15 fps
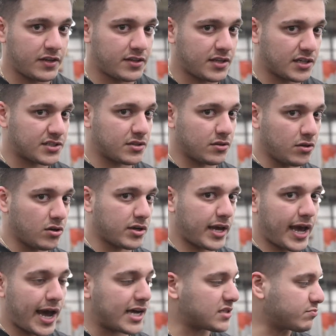it doesn't
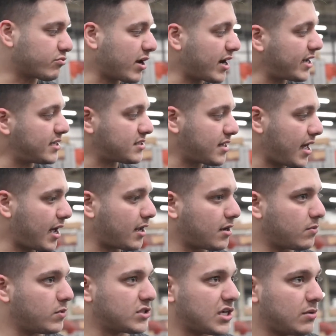look as bright as that,
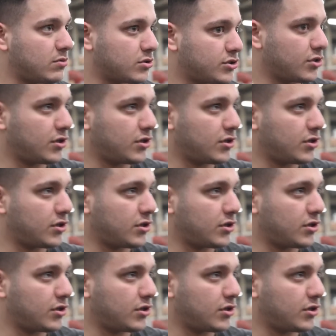which I will show